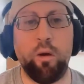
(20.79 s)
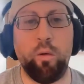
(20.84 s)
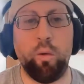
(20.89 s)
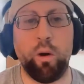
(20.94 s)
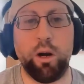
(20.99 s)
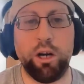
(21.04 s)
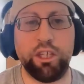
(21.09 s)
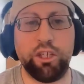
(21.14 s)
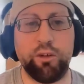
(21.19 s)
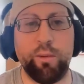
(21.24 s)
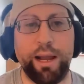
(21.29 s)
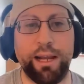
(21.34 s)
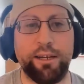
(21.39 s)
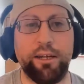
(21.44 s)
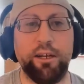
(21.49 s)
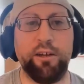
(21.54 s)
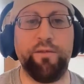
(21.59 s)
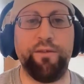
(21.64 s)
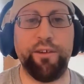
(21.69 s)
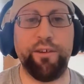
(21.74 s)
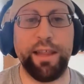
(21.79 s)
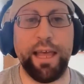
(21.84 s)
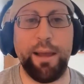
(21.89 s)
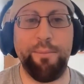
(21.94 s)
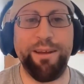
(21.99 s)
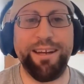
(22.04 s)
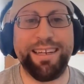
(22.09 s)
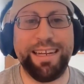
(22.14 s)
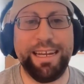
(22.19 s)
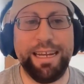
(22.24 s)
the worst record for
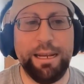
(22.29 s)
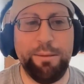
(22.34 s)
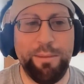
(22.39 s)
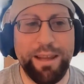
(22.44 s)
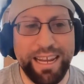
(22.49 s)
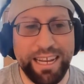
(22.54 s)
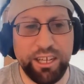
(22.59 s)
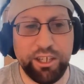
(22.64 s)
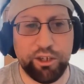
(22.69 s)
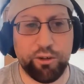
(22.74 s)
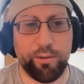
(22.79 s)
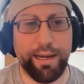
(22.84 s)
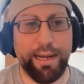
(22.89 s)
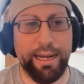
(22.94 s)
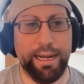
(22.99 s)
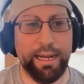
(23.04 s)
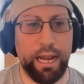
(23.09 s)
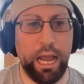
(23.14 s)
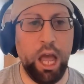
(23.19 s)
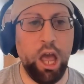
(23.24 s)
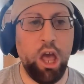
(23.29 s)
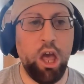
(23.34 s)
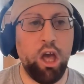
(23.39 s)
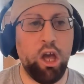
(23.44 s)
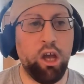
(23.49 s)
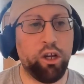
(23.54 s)
them in team history.